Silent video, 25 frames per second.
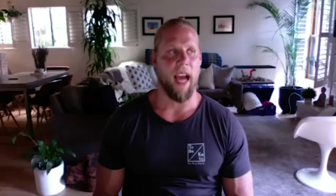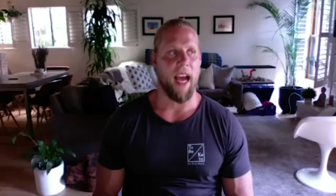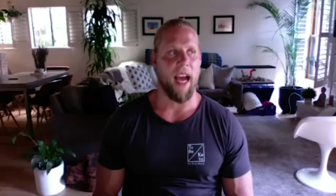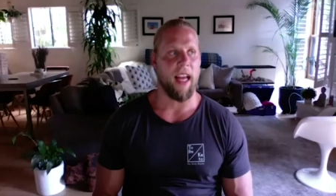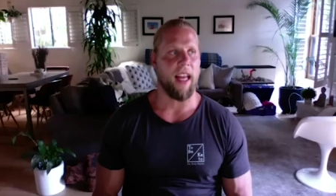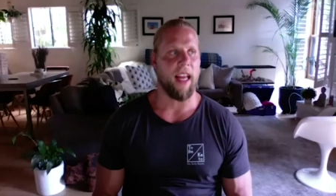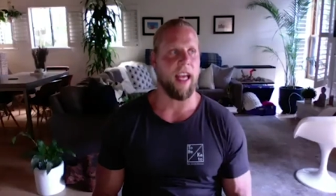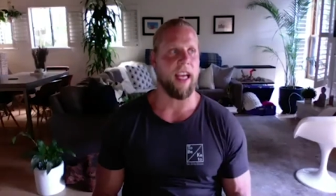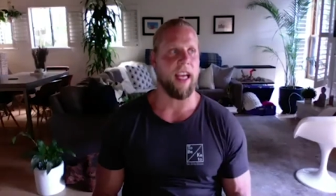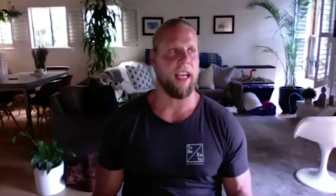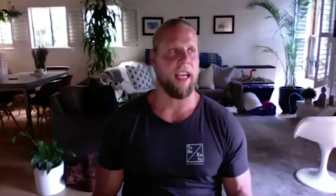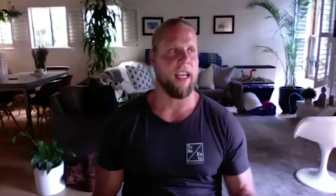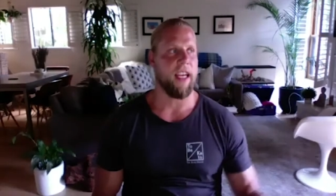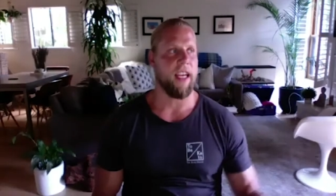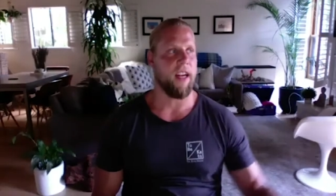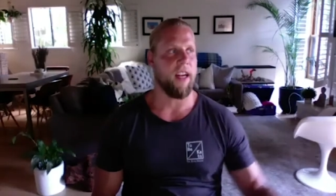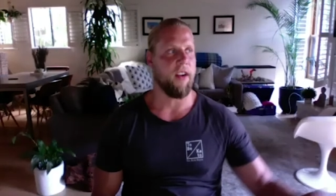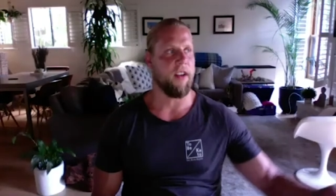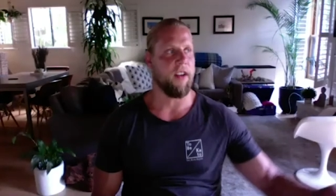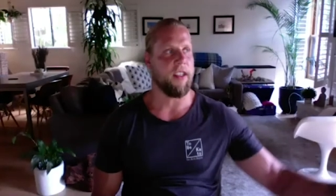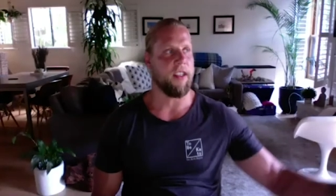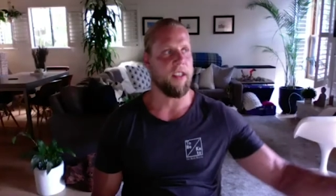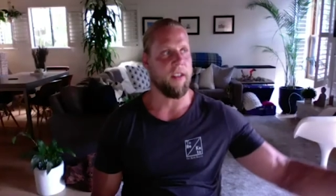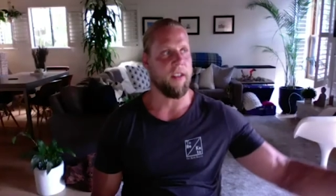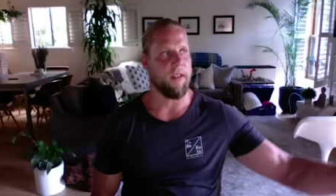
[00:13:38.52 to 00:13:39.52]
like, you know,
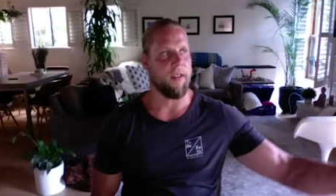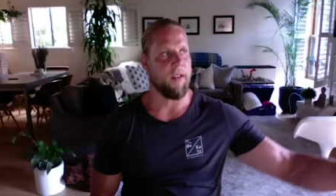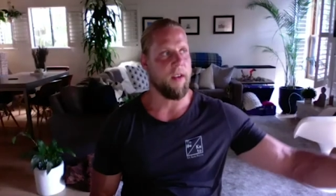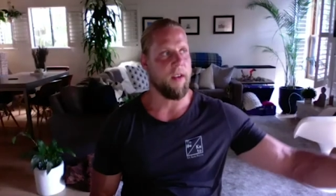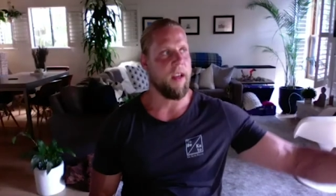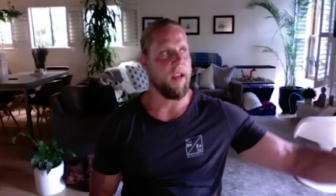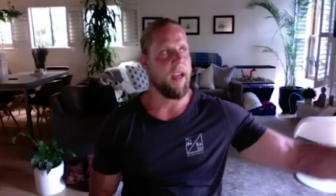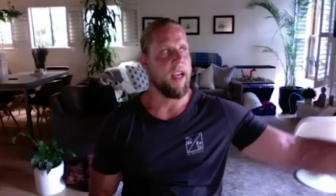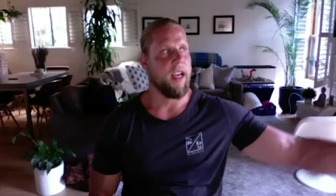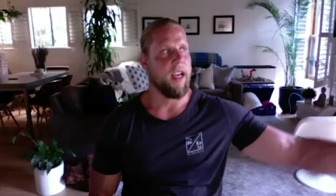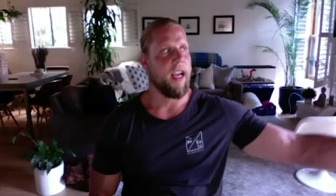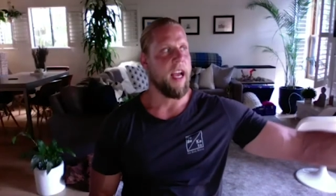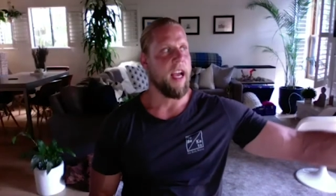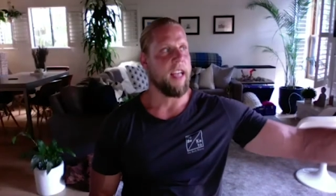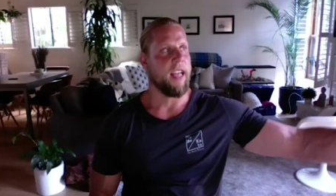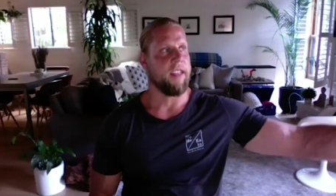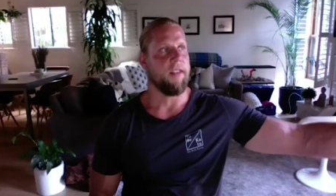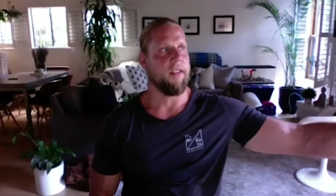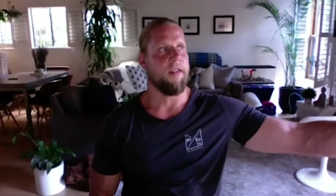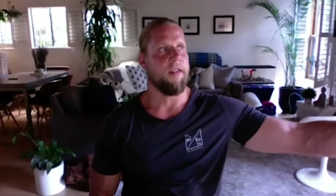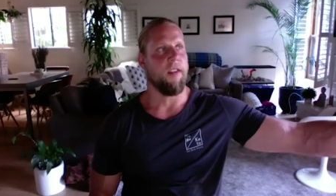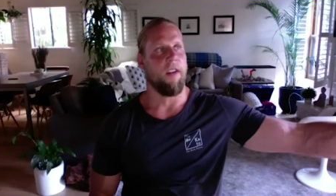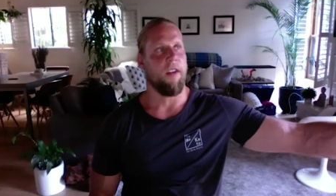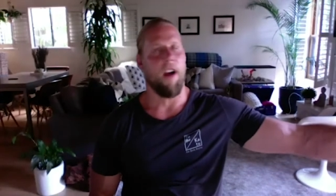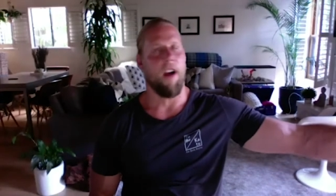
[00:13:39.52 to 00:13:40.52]
he's has a
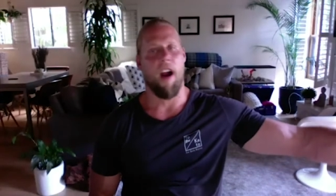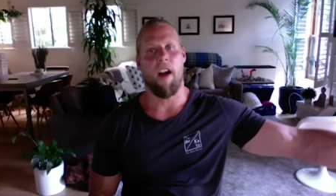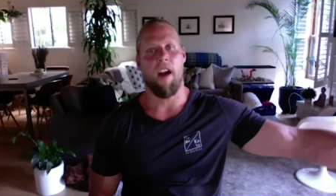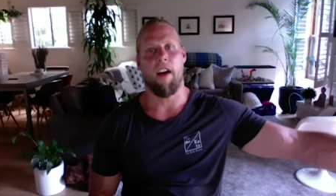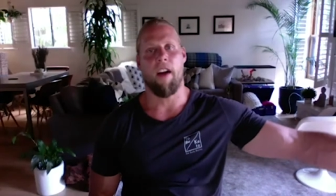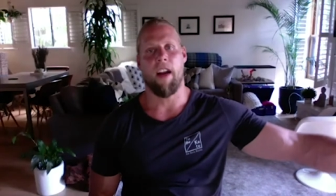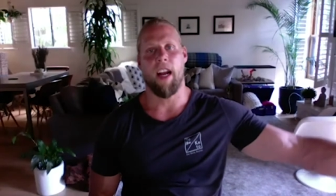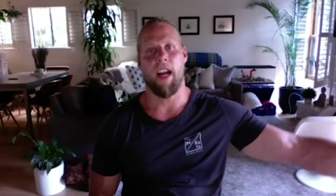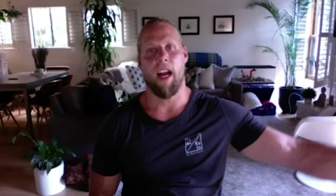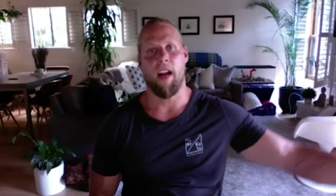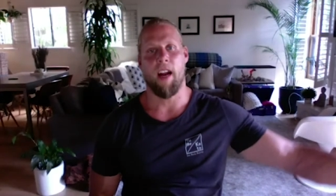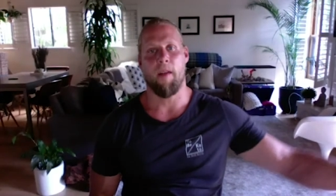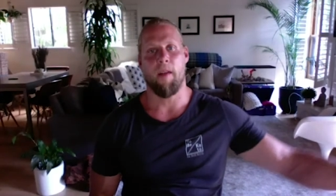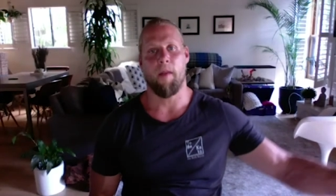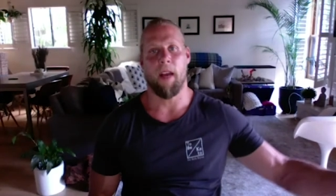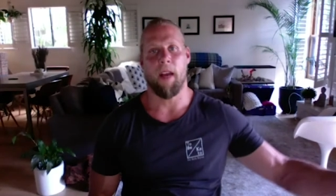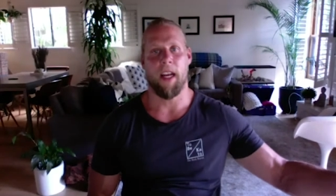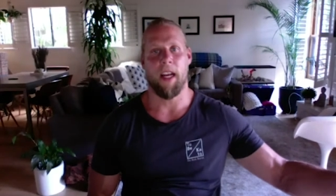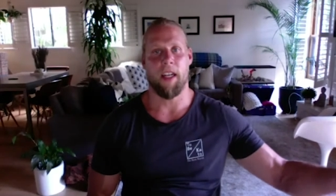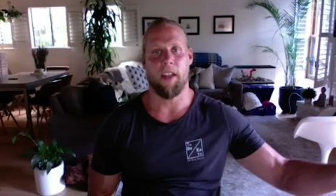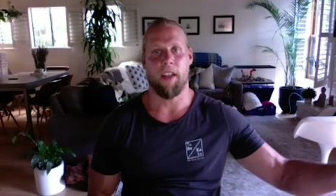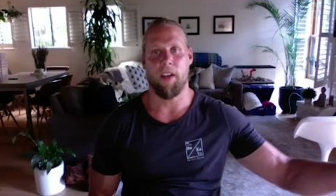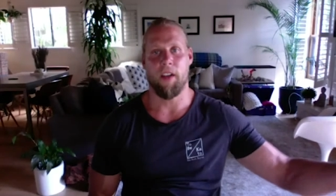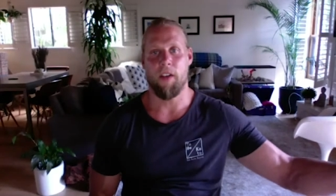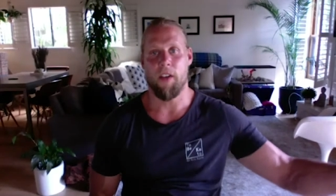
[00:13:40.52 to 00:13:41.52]
Ferrari, and I'm
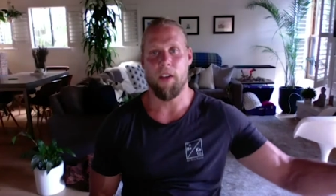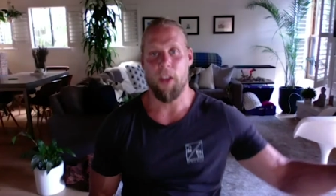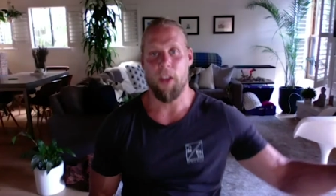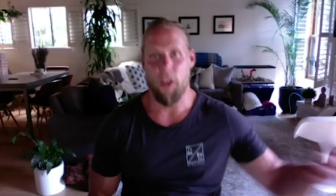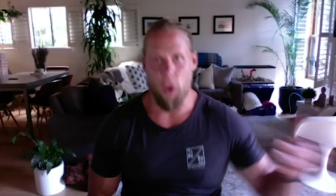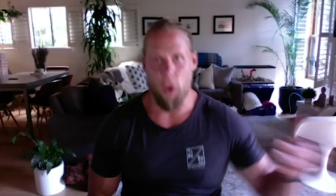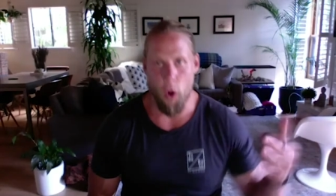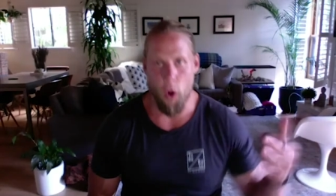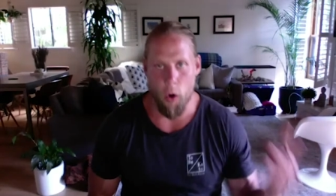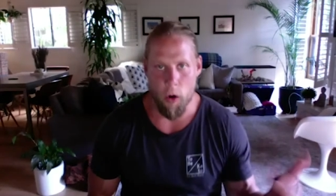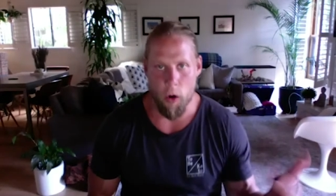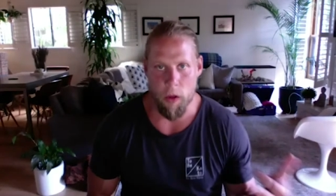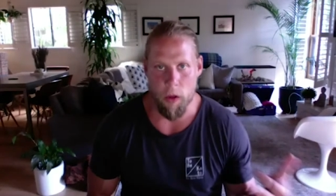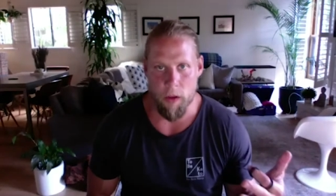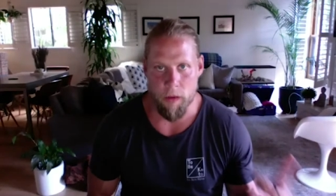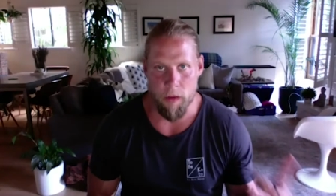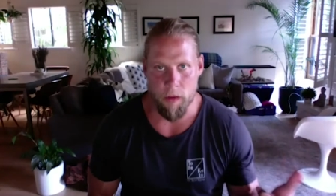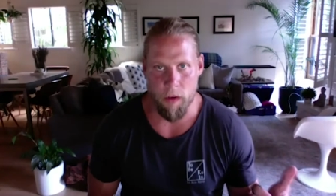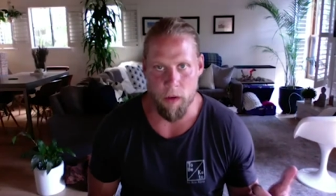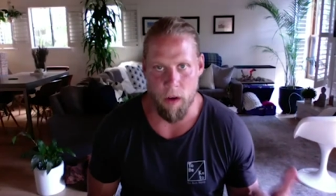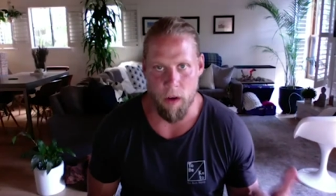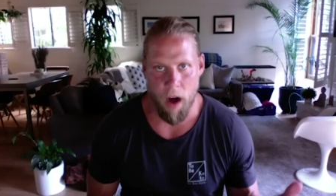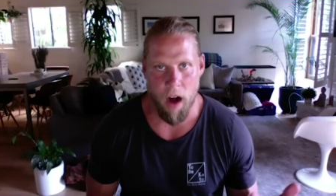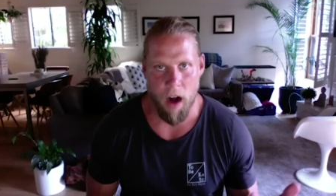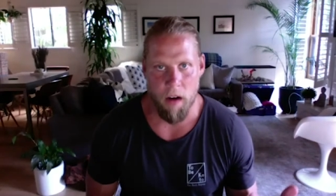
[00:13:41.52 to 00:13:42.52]
like, dude, you're the
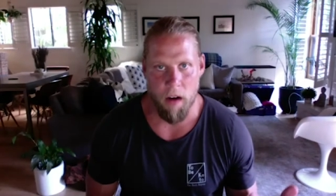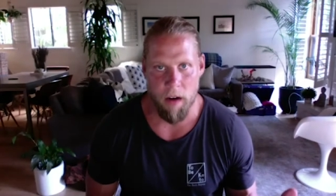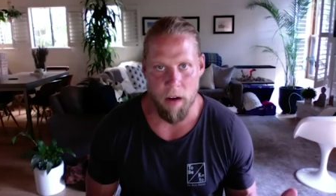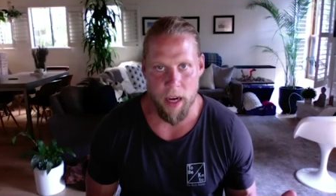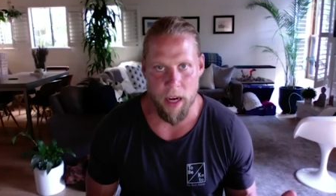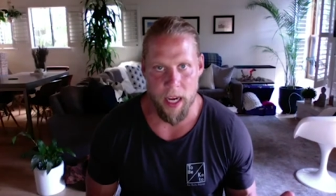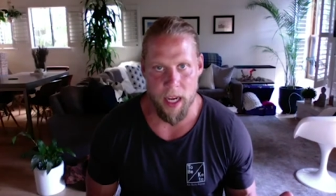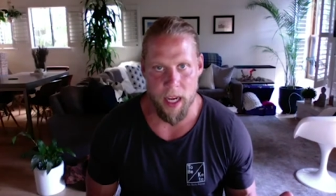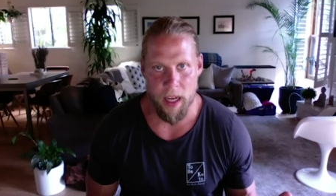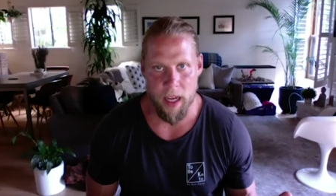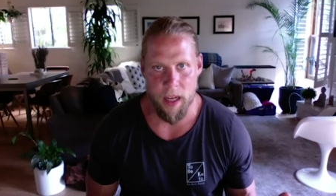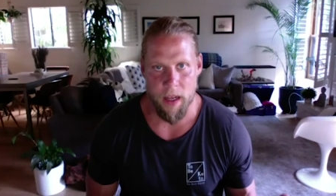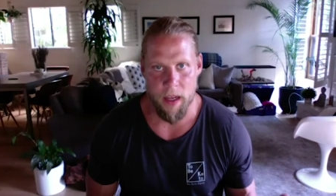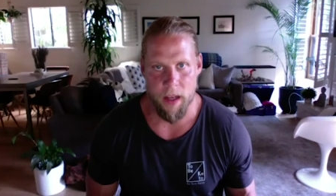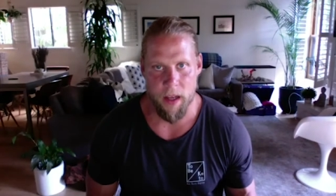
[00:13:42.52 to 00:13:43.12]
Ferrari. Yeah,